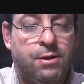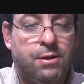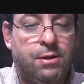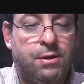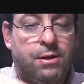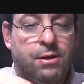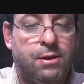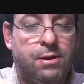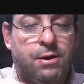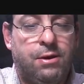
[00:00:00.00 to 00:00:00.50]

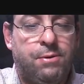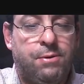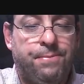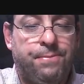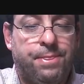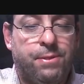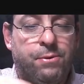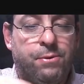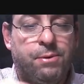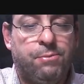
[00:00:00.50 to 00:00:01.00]
And
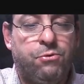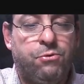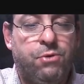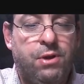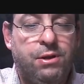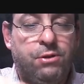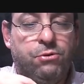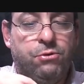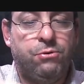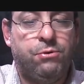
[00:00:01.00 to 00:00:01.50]
what I'm
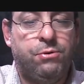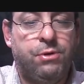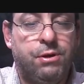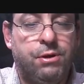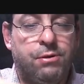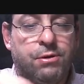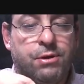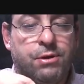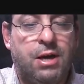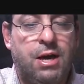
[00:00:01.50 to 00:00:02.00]
trying to do
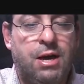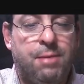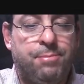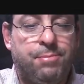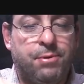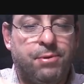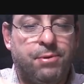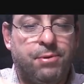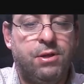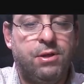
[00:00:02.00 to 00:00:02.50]
here,
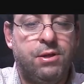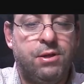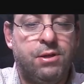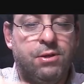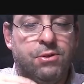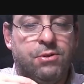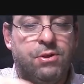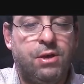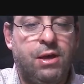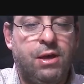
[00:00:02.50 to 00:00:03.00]
accomplish,
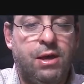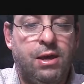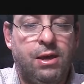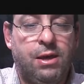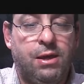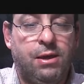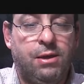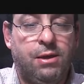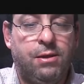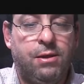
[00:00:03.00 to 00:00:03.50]
is
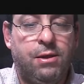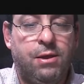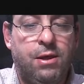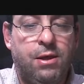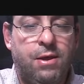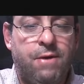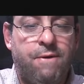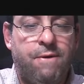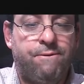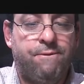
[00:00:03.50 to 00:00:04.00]
a
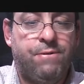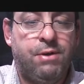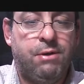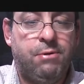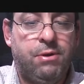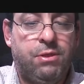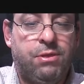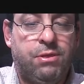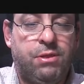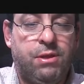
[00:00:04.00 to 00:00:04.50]

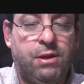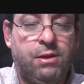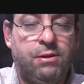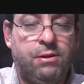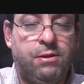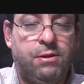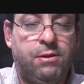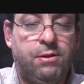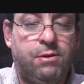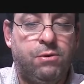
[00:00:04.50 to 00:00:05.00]
very
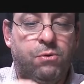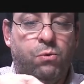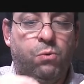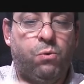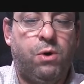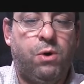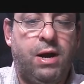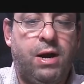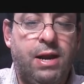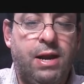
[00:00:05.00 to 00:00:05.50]
thin,
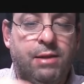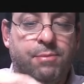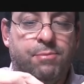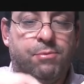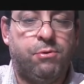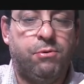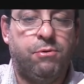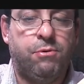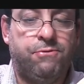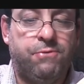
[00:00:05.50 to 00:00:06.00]
wide
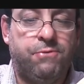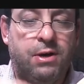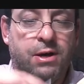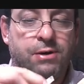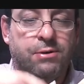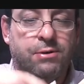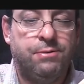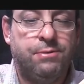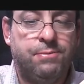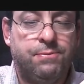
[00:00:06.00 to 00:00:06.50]

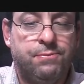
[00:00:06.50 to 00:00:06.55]
profile.